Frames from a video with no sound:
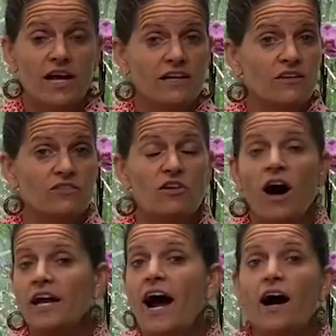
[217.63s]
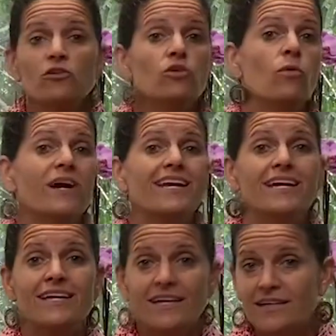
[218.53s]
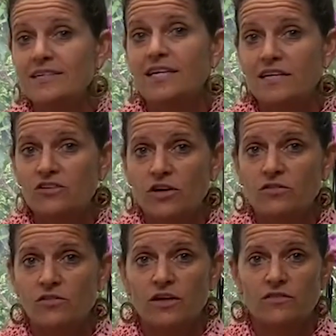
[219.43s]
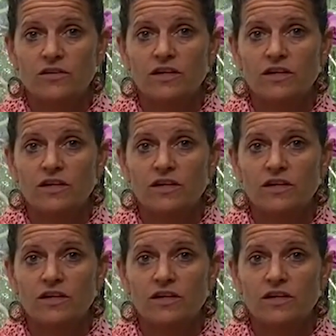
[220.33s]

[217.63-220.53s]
and it is not how you want to get into ketosis.